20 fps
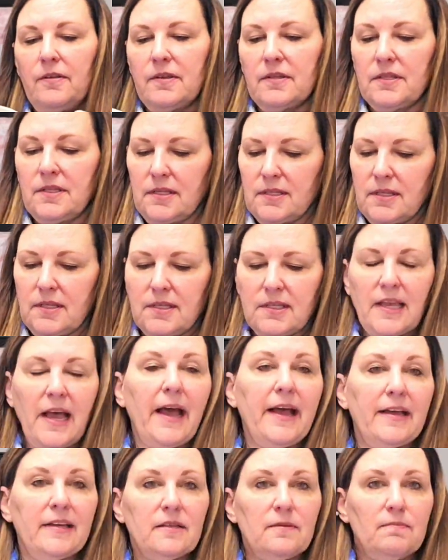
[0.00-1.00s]
This is a
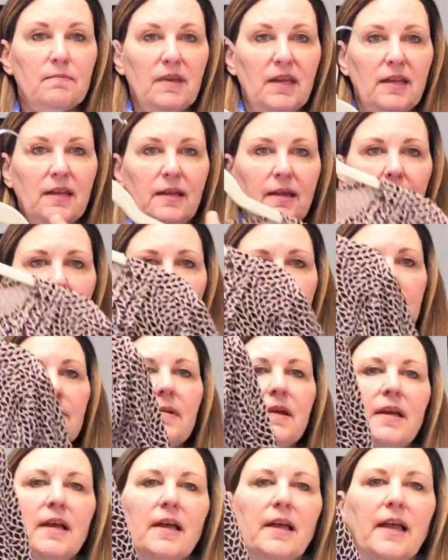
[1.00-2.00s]
size
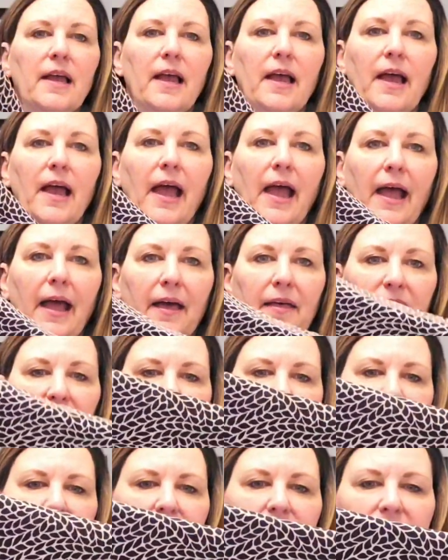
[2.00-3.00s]
medium. And
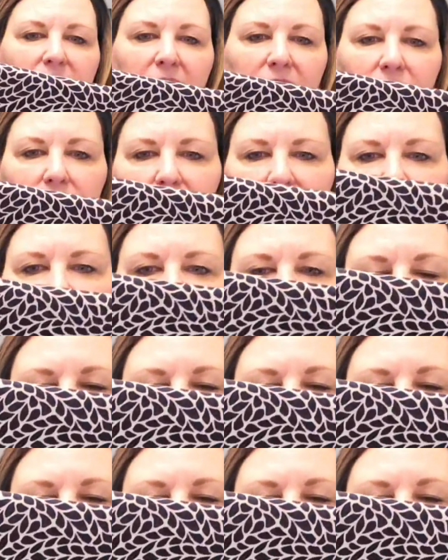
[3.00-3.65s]
this is kind of like